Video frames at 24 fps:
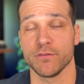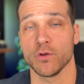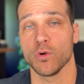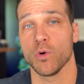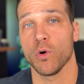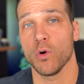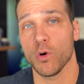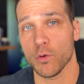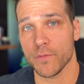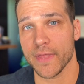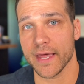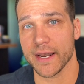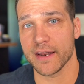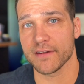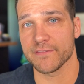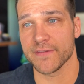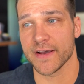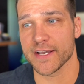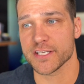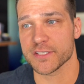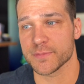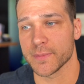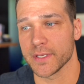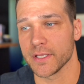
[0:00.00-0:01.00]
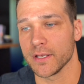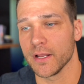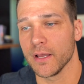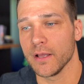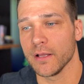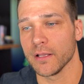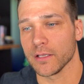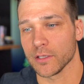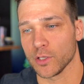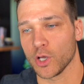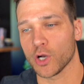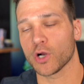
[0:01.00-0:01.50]
you hold that investment
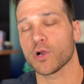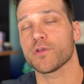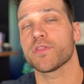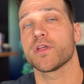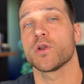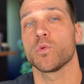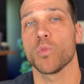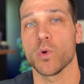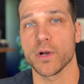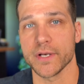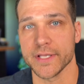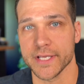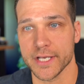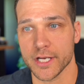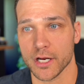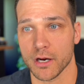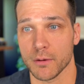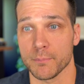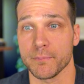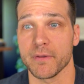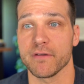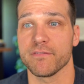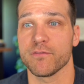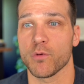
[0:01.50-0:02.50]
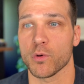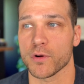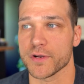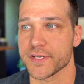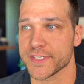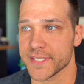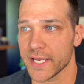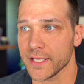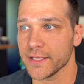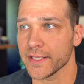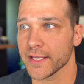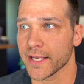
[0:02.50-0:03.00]
longer than 1 year before
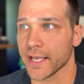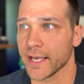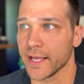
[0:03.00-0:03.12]
selling